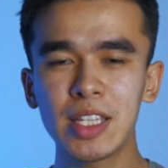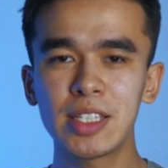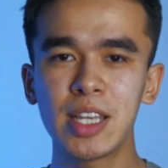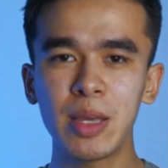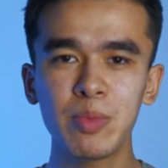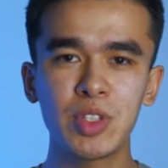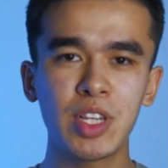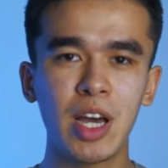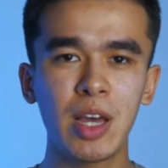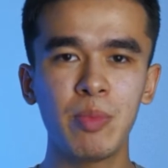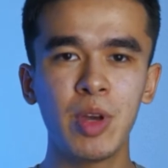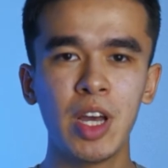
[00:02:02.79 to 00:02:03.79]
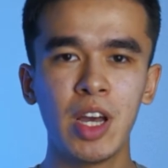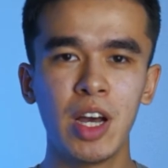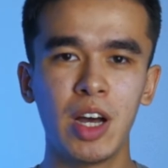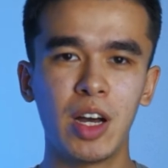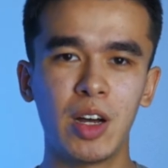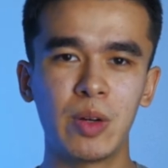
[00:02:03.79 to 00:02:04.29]
same time
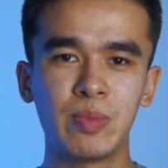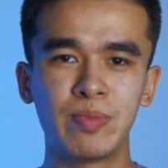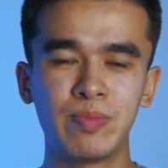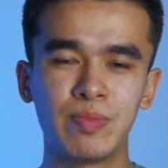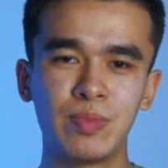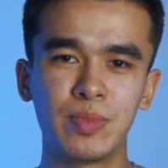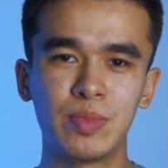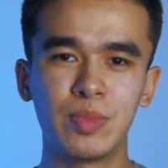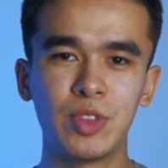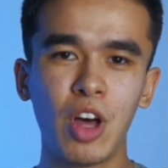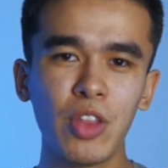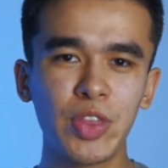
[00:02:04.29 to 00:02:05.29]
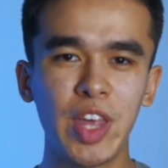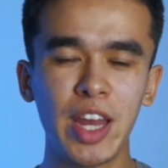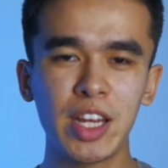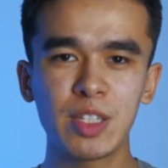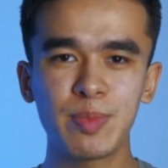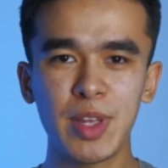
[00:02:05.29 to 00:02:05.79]
not
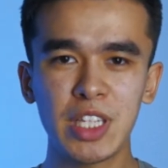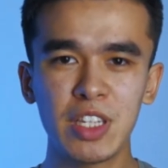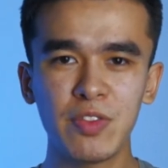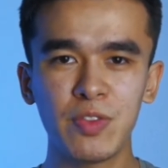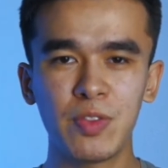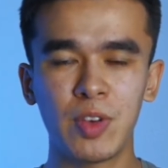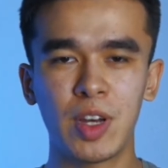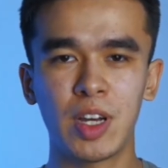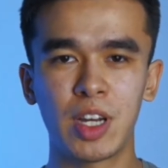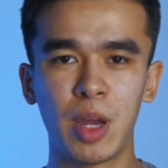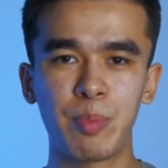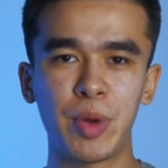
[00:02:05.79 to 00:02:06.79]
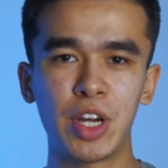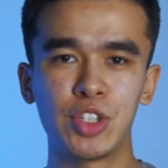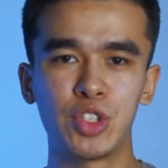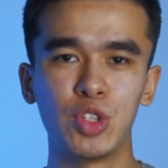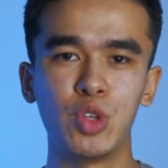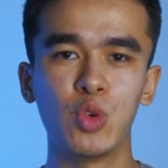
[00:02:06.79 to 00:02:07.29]
that expensive compared
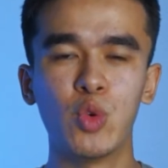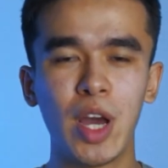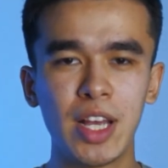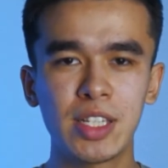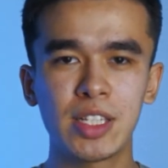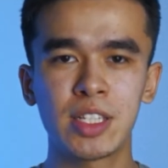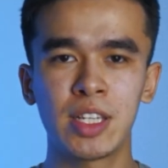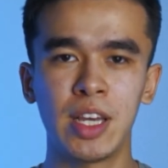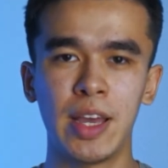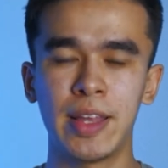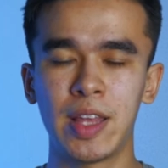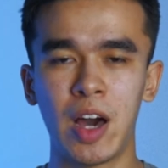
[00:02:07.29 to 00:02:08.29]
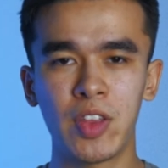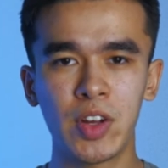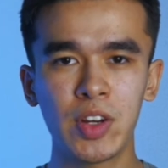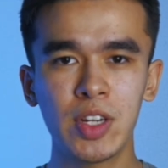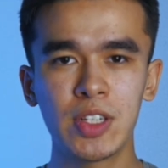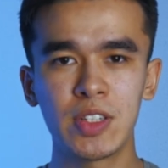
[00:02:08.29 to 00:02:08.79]
to US and
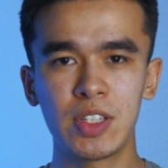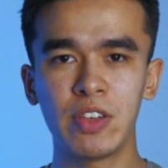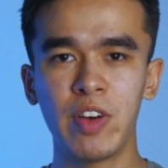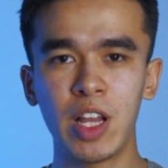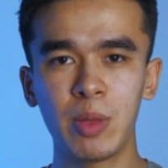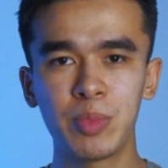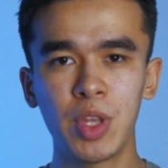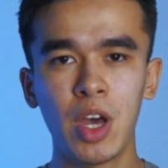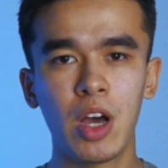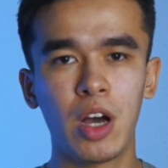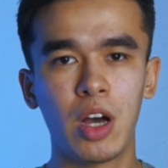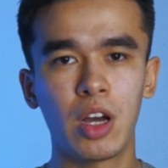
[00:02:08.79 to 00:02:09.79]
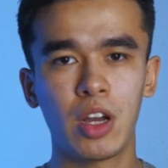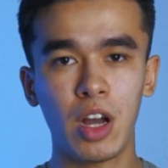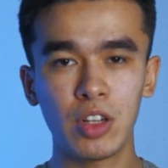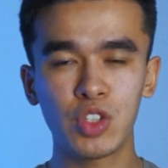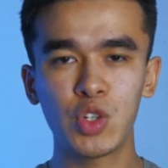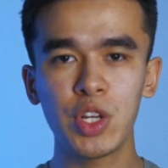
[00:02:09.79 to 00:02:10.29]
other developed
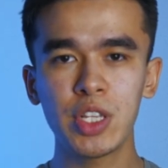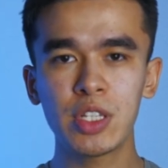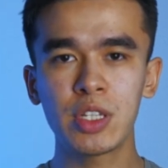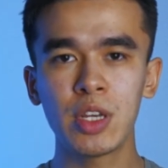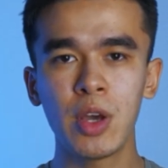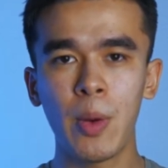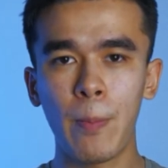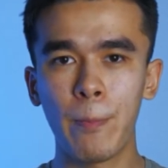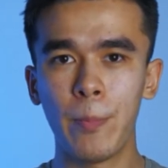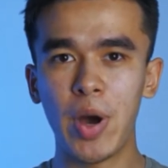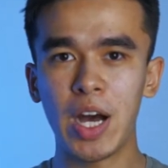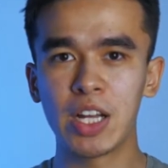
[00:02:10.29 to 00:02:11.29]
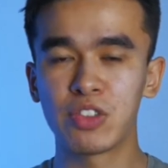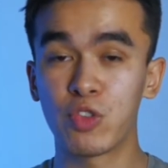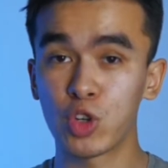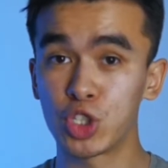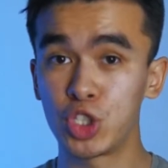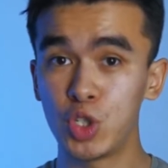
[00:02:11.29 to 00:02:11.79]
countries. But
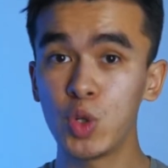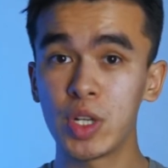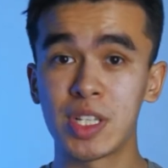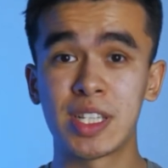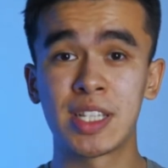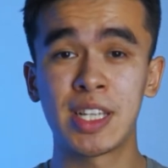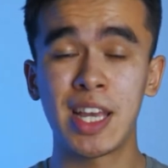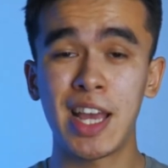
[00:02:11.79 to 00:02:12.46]
for students,